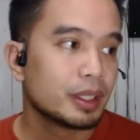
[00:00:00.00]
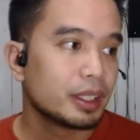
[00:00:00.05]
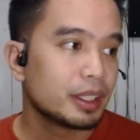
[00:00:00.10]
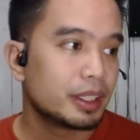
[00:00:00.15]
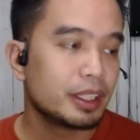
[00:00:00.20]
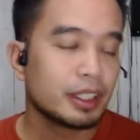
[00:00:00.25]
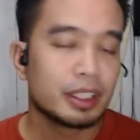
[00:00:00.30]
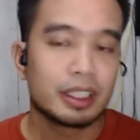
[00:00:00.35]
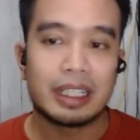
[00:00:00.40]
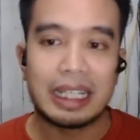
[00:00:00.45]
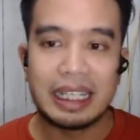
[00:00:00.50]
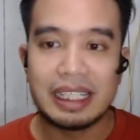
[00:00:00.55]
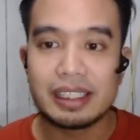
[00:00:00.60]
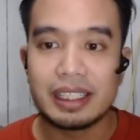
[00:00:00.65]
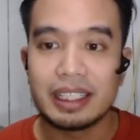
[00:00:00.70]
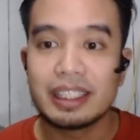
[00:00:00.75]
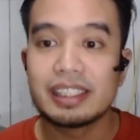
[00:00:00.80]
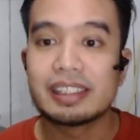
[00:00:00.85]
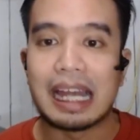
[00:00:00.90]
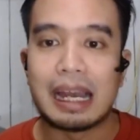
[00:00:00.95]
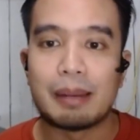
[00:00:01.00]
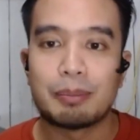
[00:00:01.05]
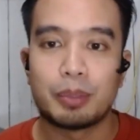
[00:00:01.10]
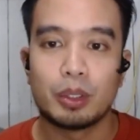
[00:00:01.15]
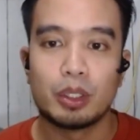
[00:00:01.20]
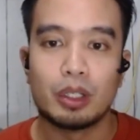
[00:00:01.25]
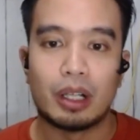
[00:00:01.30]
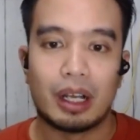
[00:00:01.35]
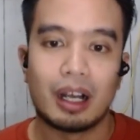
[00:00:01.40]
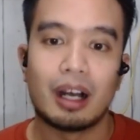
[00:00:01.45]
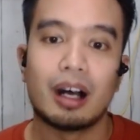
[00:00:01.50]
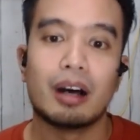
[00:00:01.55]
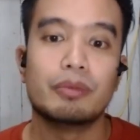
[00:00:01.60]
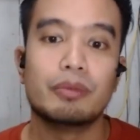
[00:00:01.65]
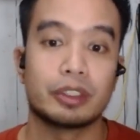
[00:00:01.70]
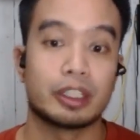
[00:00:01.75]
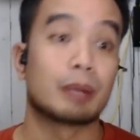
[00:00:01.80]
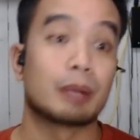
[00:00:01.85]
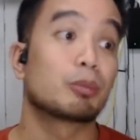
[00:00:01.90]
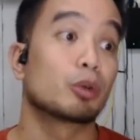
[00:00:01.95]
here is an example of
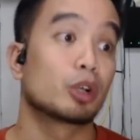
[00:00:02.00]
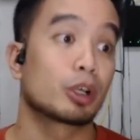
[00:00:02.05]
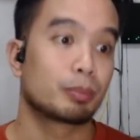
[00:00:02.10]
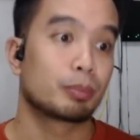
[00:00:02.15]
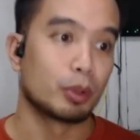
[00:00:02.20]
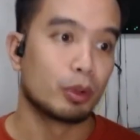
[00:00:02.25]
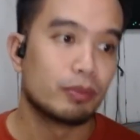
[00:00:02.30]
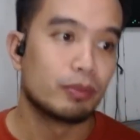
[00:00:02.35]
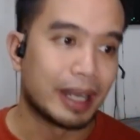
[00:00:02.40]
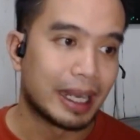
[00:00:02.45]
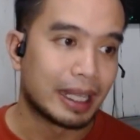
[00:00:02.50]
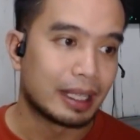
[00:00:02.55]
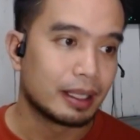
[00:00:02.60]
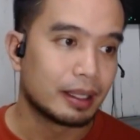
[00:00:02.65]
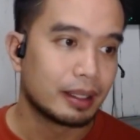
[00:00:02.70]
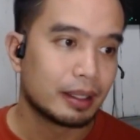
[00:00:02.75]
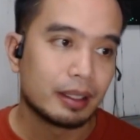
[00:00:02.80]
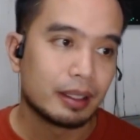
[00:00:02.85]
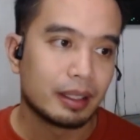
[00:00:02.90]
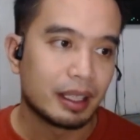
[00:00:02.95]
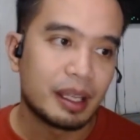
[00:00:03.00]
an Upwork profile.